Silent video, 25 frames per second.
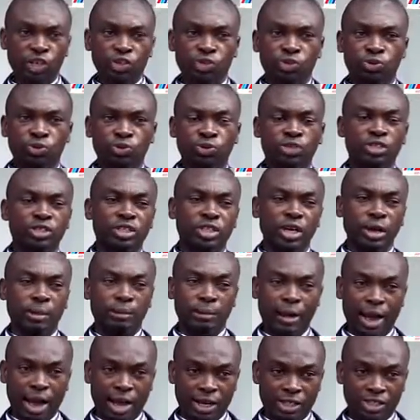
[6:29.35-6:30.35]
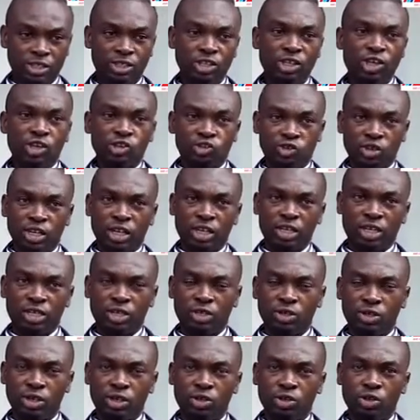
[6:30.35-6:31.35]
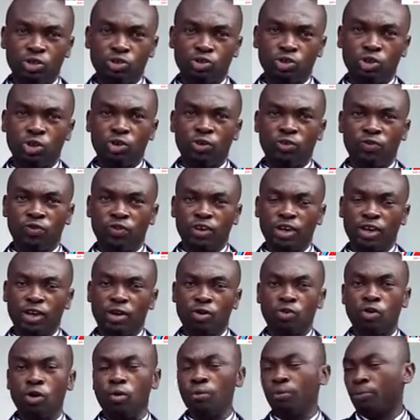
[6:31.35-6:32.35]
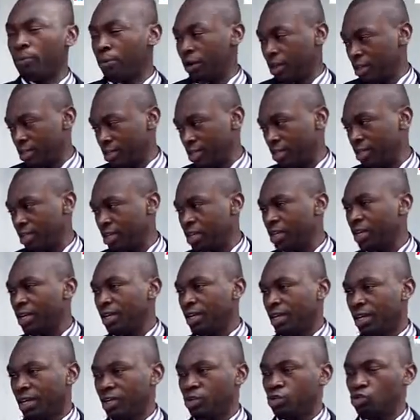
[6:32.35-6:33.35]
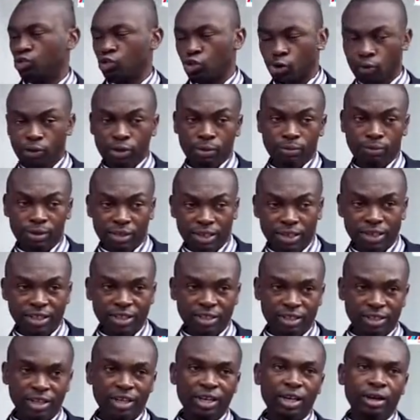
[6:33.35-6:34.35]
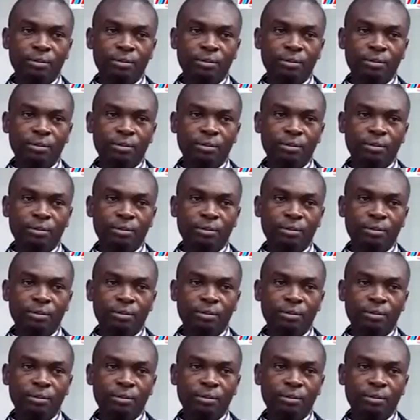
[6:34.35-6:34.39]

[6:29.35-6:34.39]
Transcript: To put in their bags so that it could sort of compress and stop the bleeding.